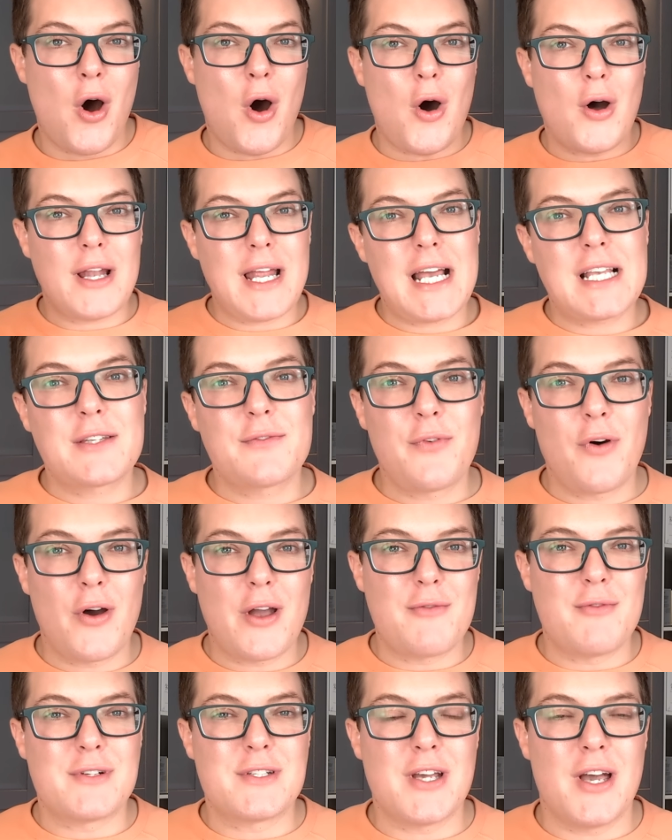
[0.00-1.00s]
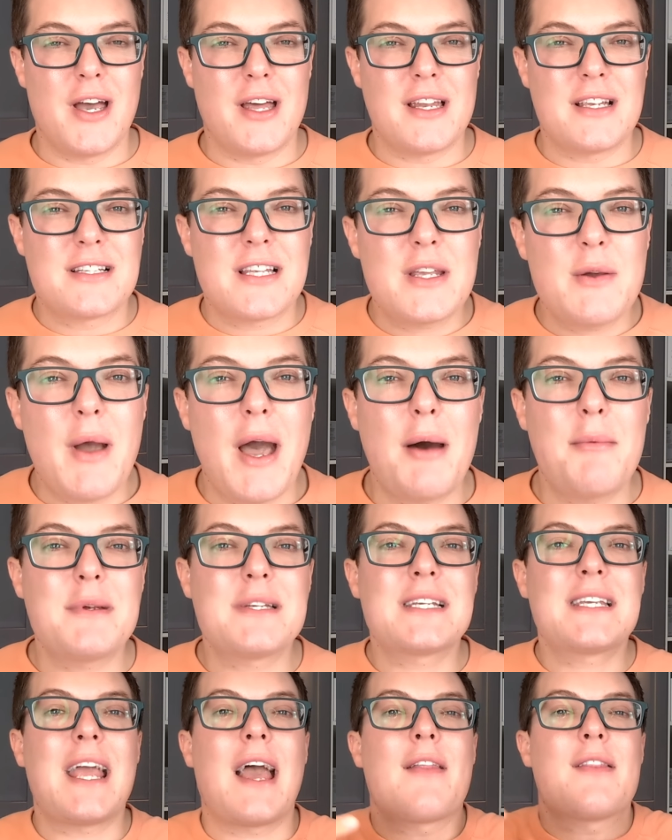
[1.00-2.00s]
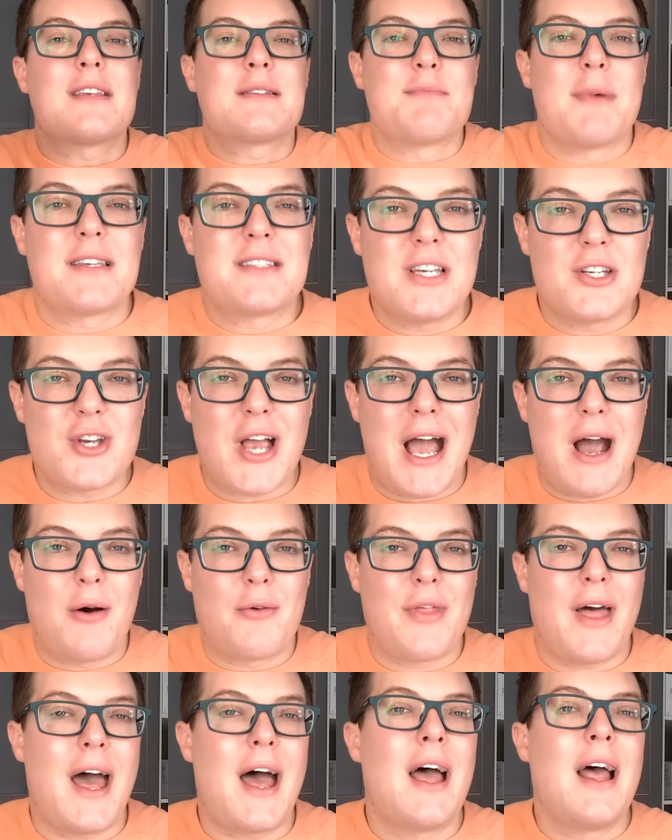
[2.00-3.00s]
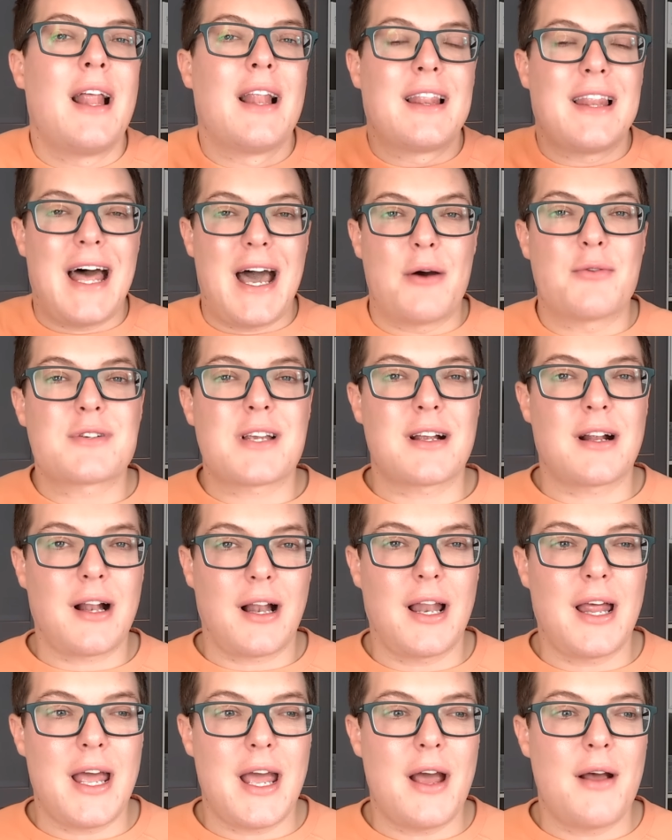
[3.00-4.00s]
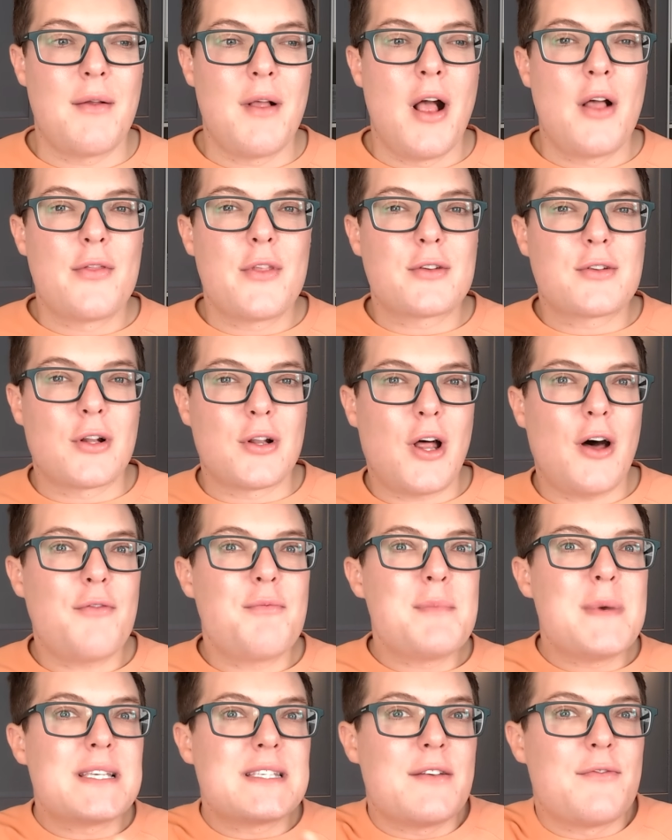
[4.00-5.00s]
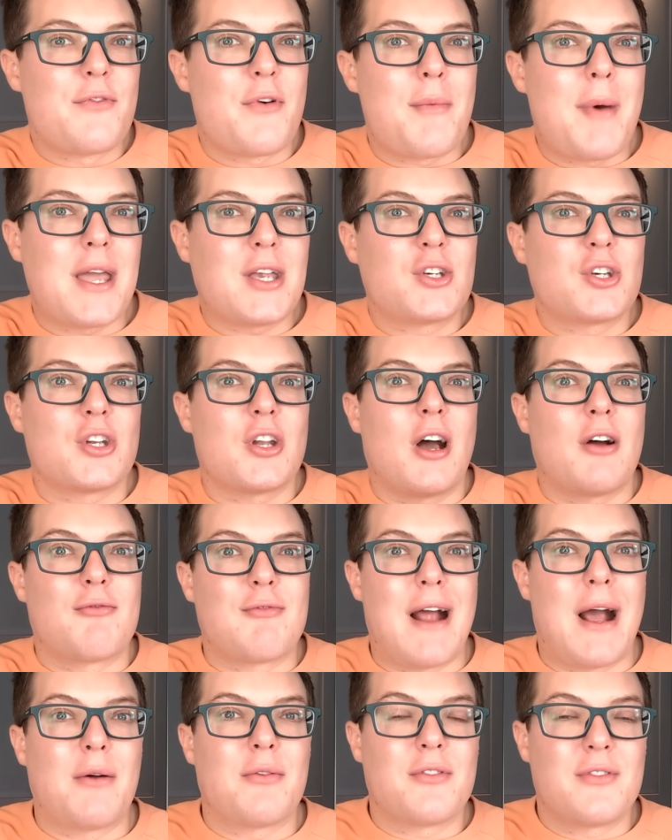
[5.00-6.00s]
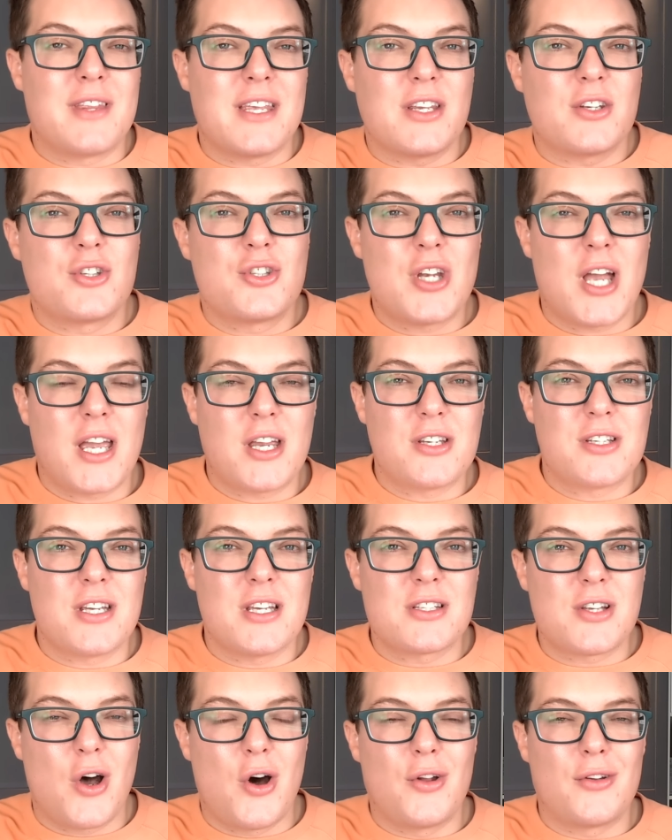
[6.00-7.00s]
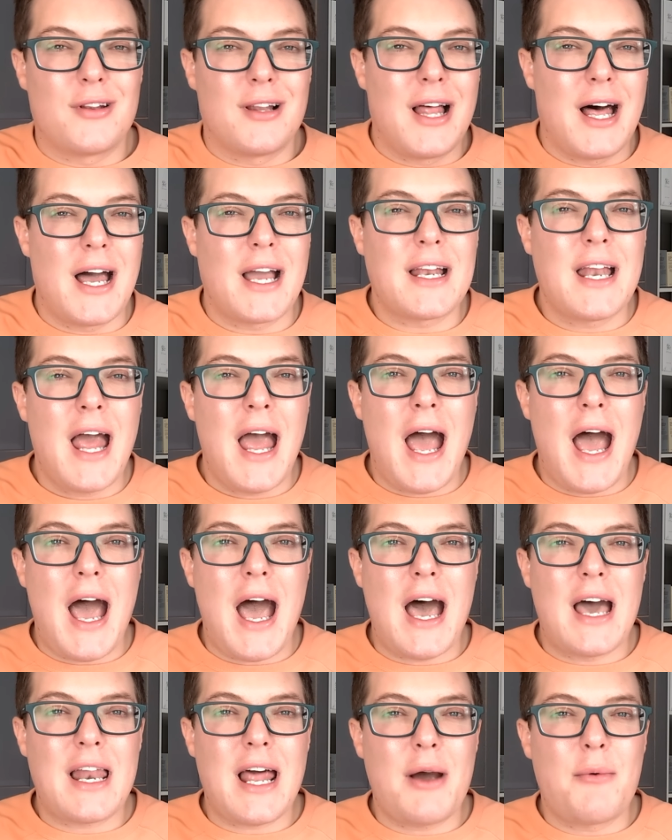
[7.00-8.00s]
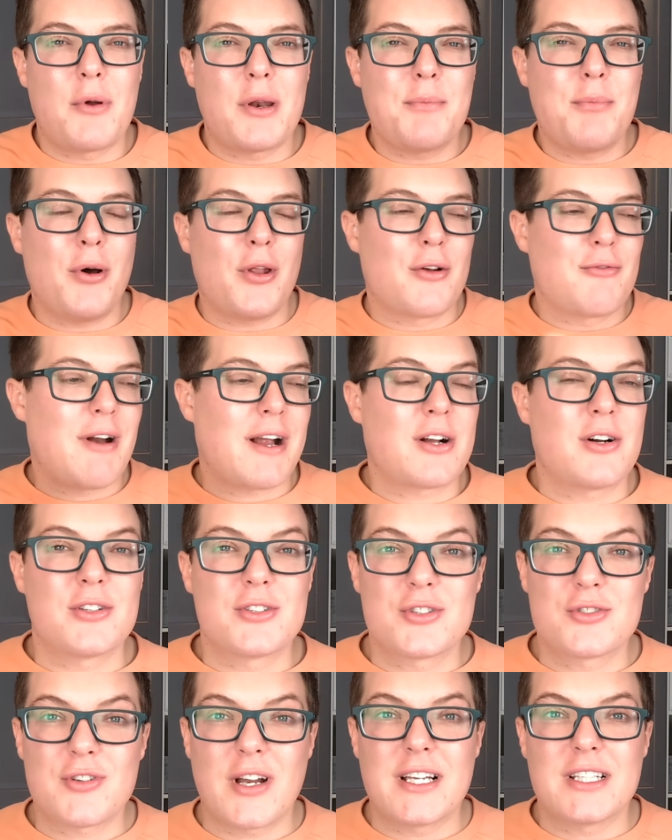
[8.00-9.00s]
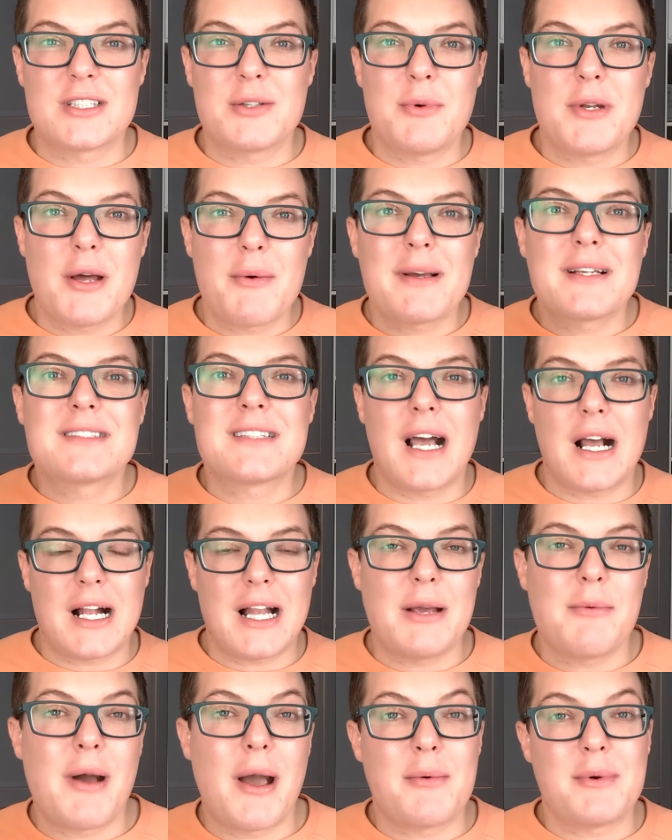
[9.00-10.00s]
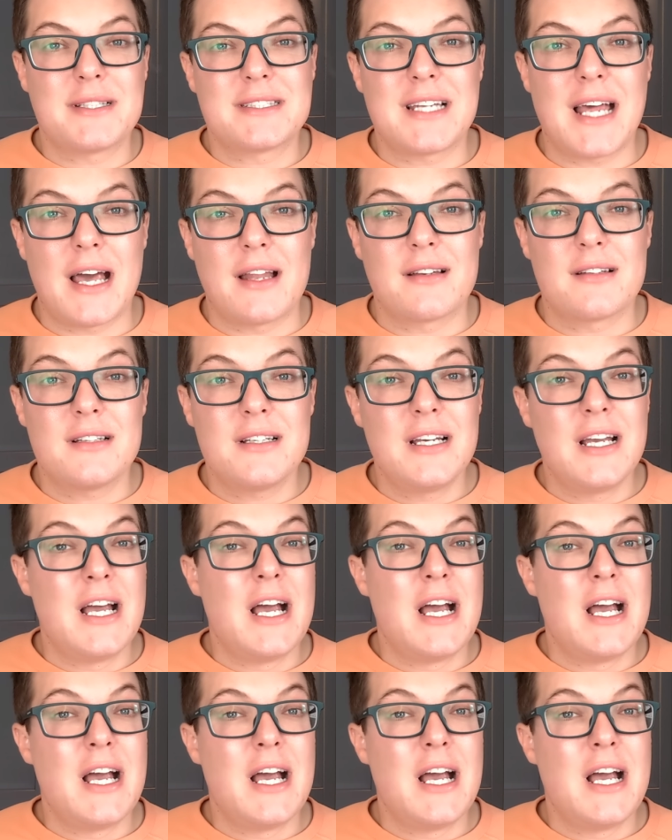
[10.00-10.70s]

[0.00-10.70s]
All I ask for in return is that you help me to get this message out there loud and clear. There's a lot of misinformation around these changes online, and I want to put the record straight so we know exactly where we stand.